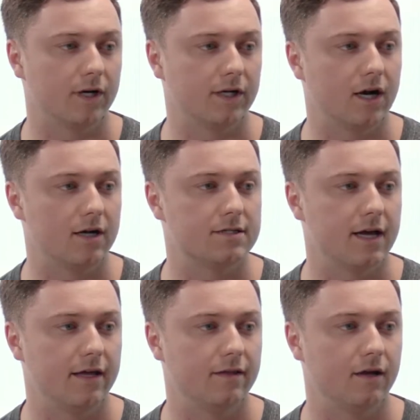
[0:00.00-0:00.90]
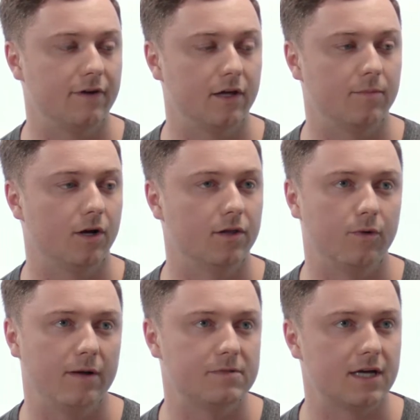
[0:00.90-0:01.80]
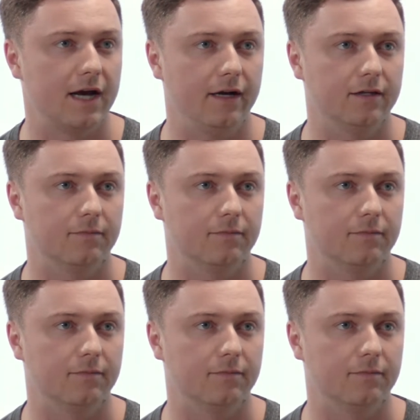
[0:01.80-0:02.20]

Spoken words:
written content available on the website,